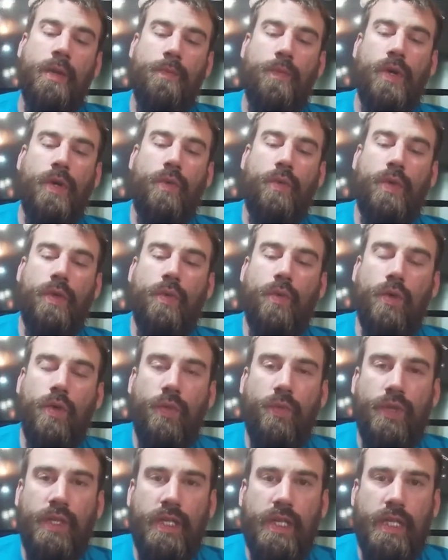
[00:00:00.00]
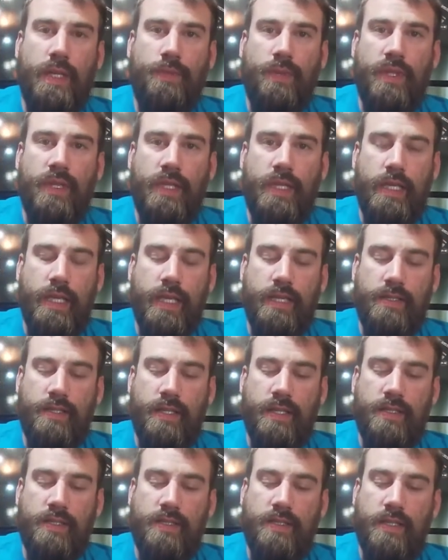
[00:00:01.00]
But we will be keeping the
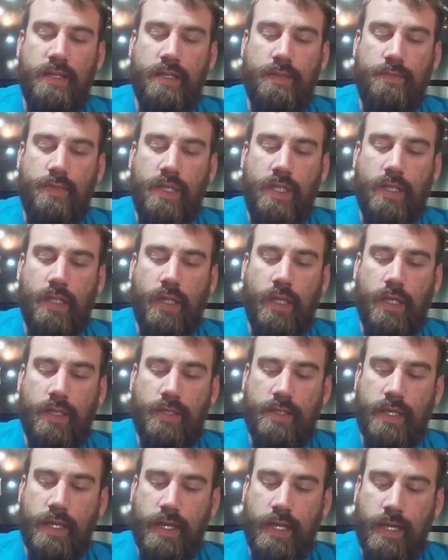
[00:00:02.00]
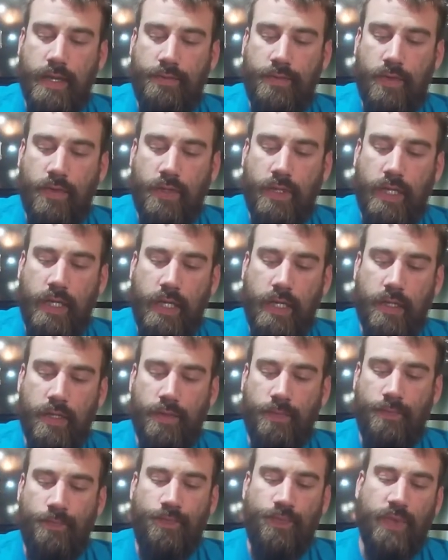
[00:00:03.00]
SSD beadlocks I have on
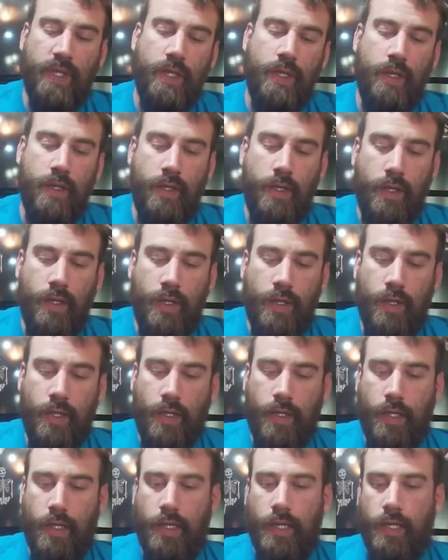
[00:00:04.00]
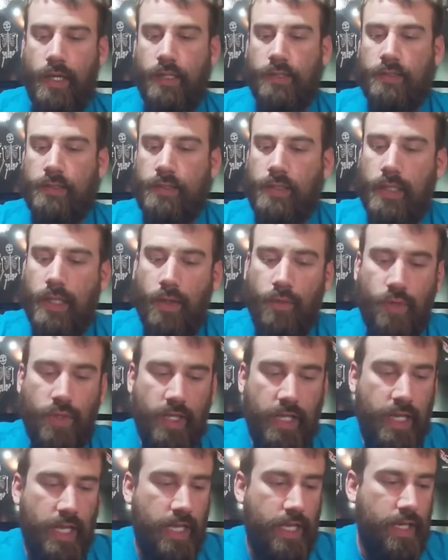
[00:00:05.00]
here. I went
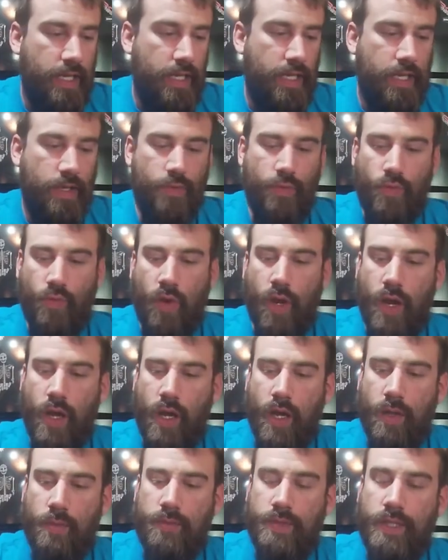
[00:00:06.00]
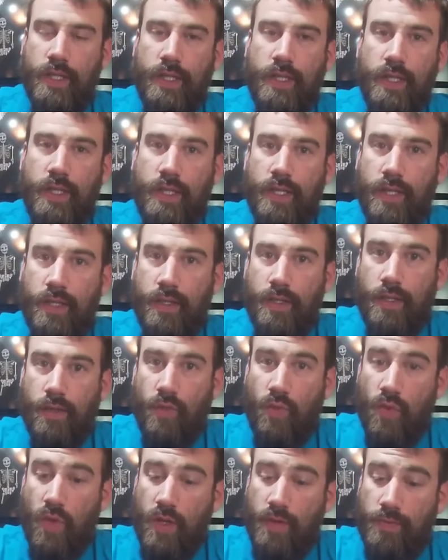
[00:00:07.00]
ahead and robbed
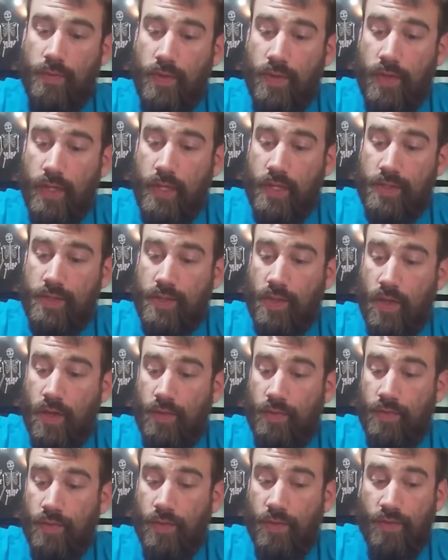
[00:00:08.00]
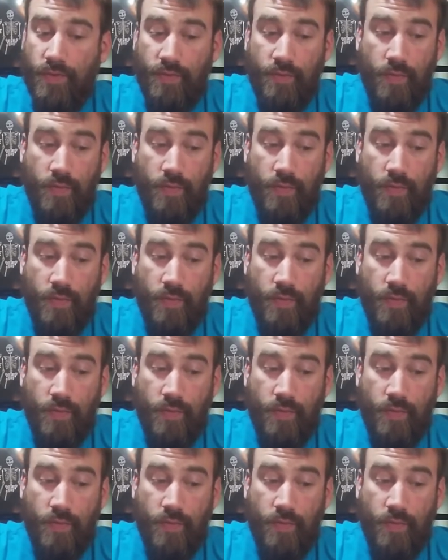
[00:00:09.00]
quite a few things off of